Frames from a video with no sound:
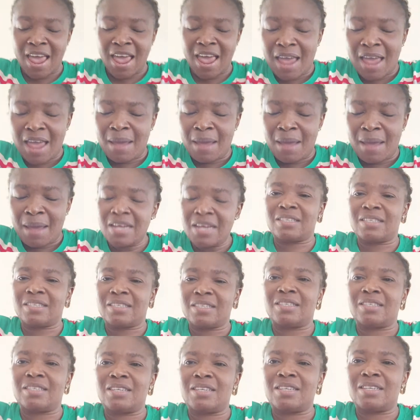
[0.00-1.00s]
Please,
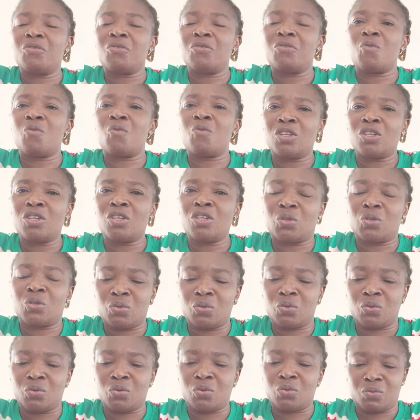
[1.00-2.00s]
if you want
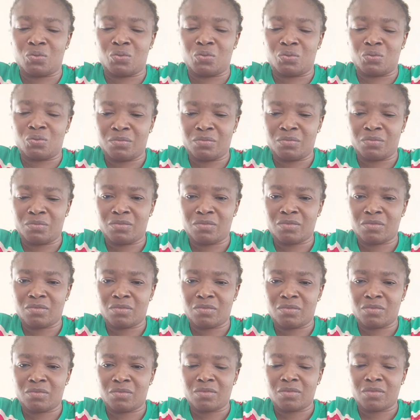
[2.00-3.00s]
to
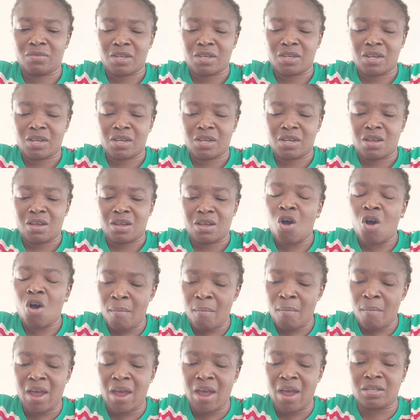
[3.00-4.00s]

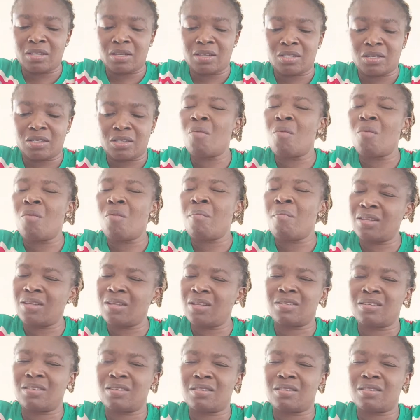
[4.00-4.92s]
comment, comment.